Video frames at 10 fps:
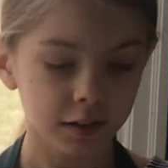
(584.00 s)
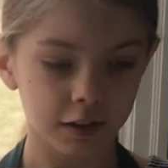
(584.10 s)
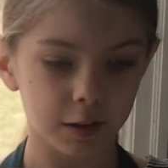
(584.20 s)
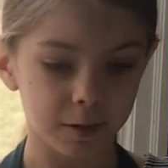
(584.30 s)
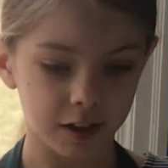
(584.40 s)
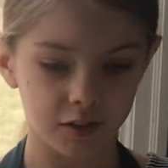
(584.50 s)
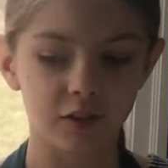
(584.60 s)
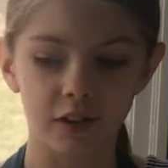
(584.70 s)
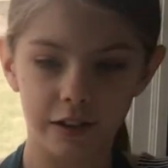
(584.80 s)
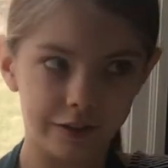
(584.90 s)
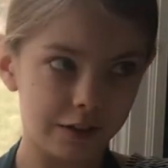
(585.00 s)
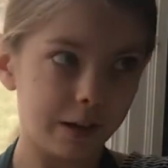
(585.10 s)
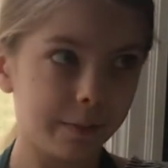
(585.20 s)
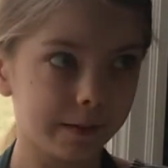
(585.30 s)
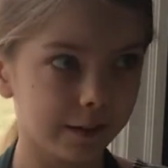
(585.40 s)
yumminess on
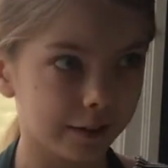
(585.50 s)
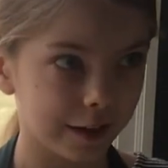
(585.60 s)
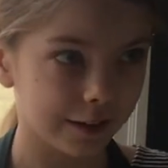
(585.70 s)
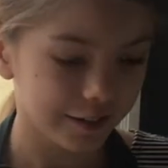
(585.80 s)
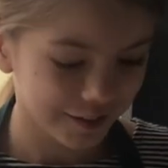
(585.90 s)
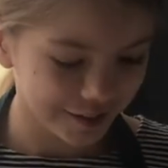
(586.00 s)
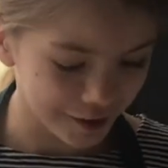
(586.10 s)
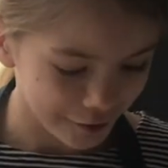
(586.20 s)
top. Okay, so